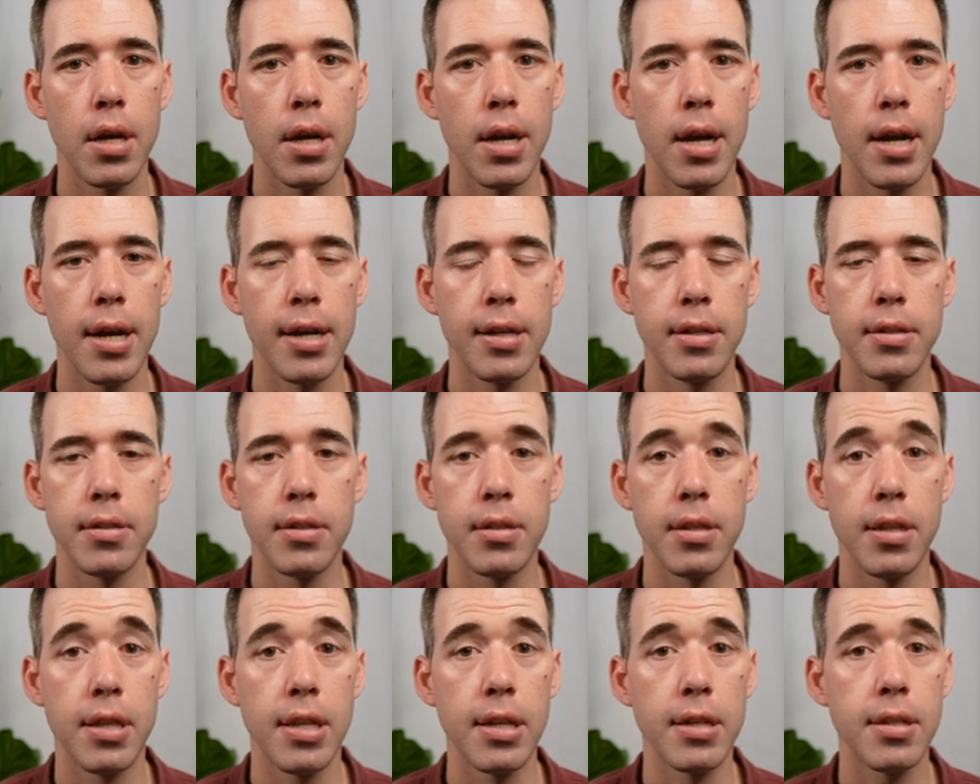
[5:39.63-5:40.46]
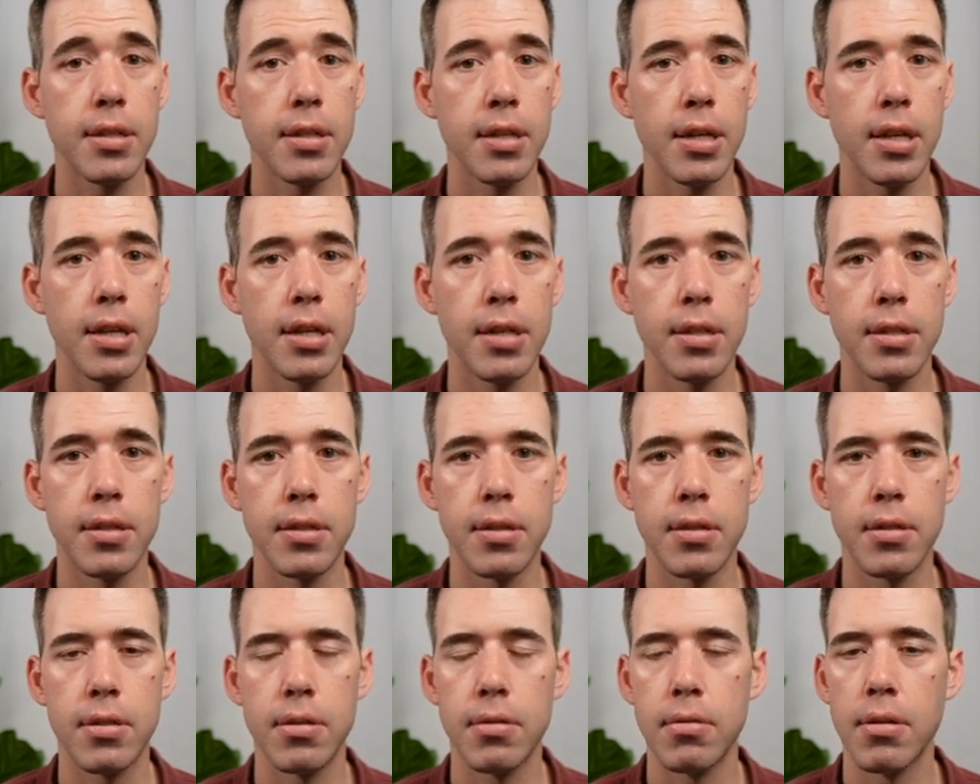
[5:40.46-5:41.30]
And this
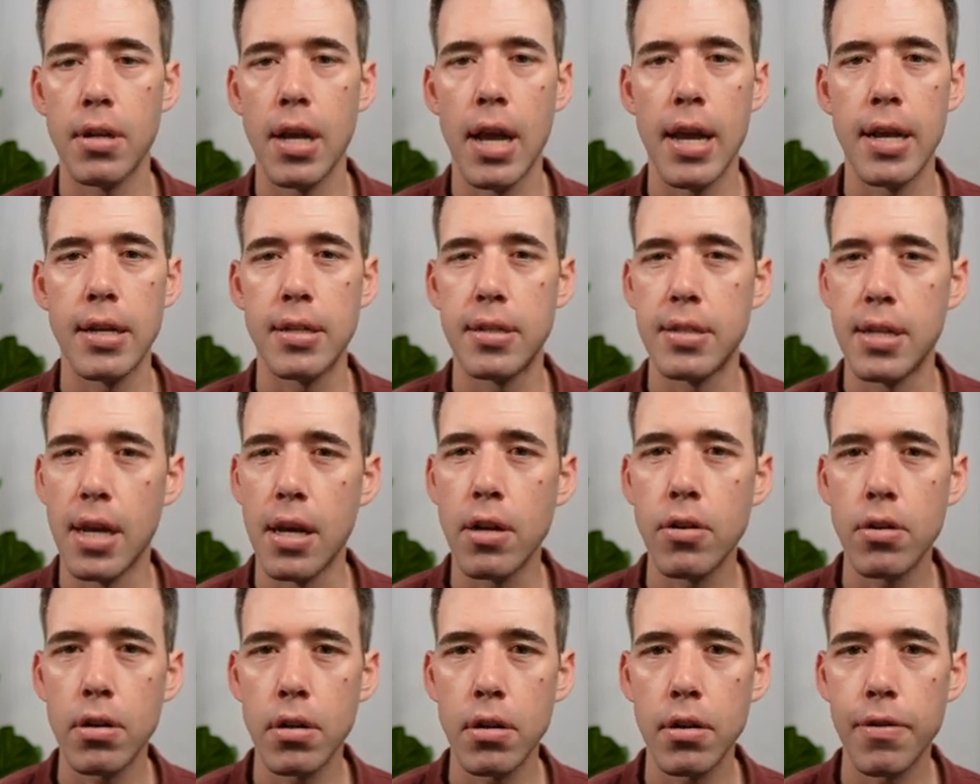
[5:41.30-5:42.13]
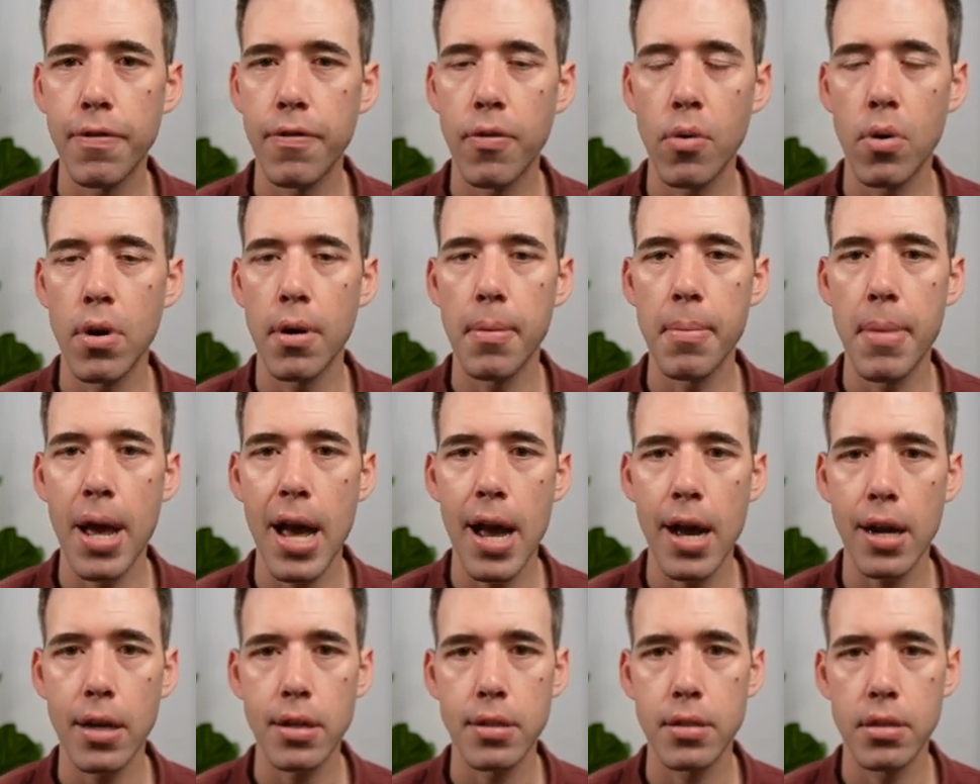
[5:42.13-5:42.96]
is a standard for
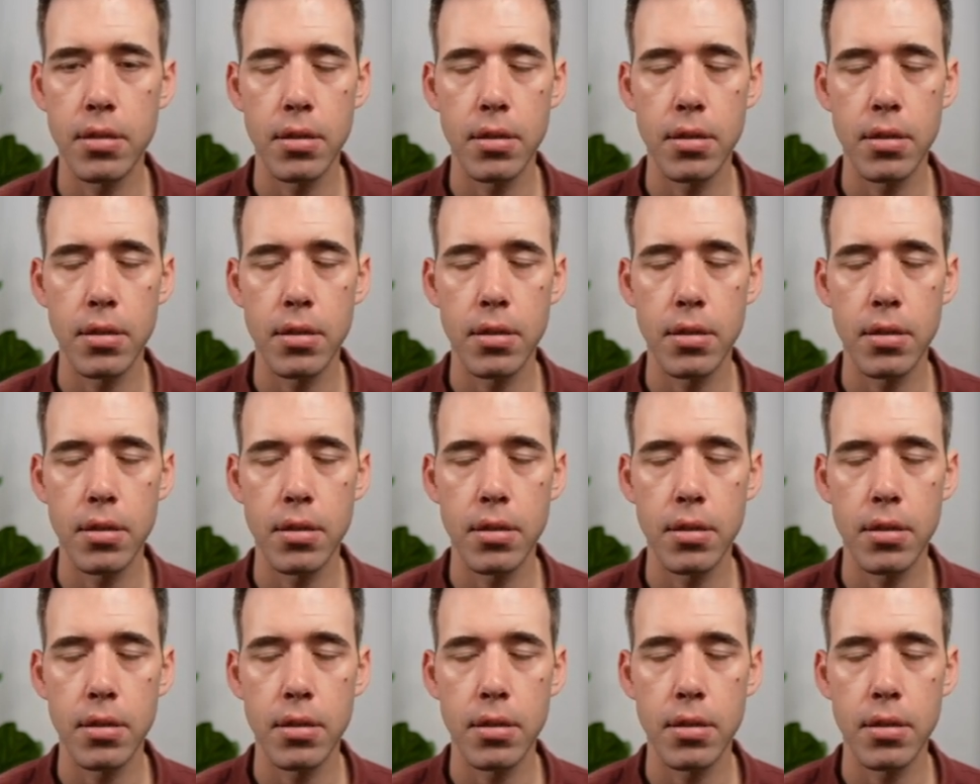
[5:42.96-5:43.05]
Macs.